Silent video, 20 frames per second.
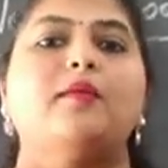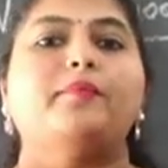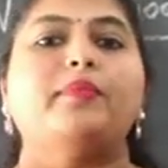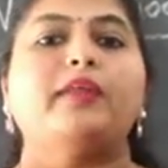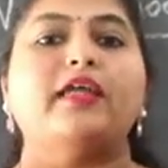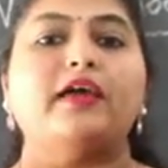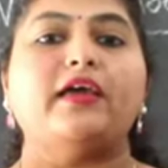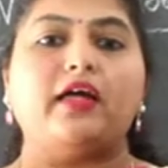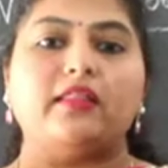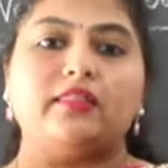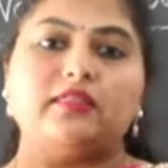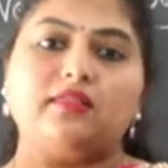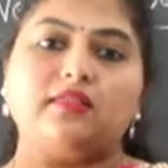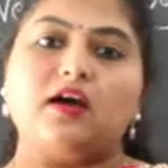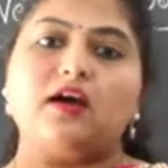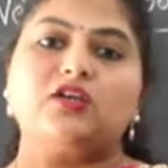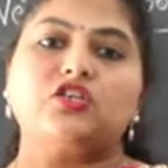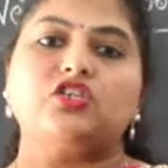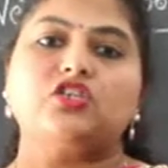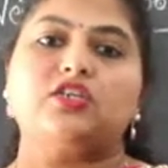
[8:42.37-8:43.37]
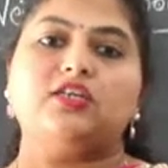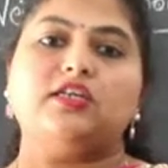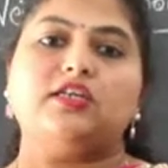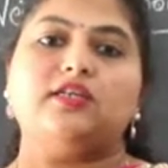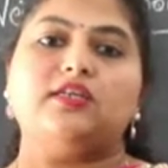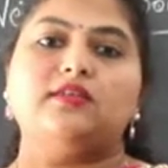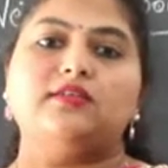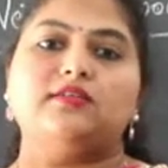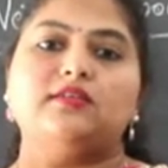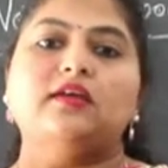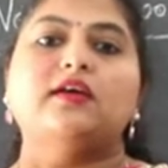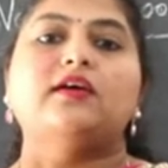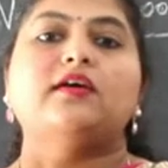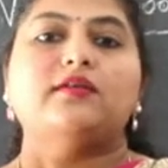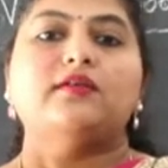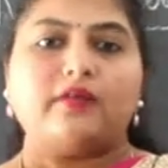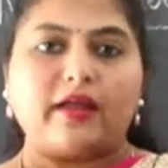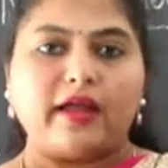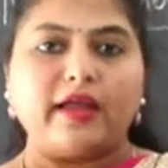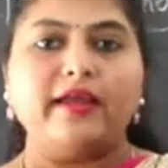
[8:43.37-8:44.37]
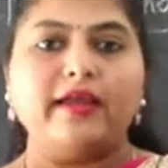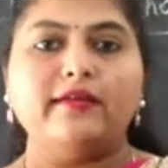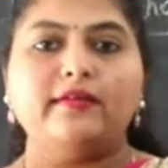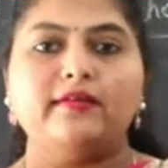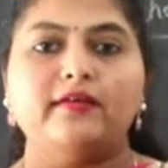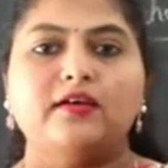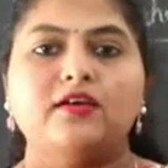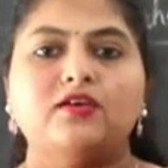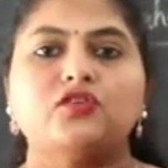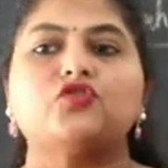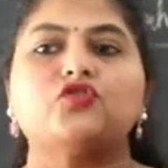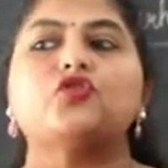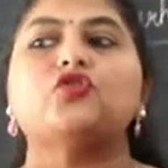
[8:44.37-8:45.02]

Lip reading: play antaksharis, right?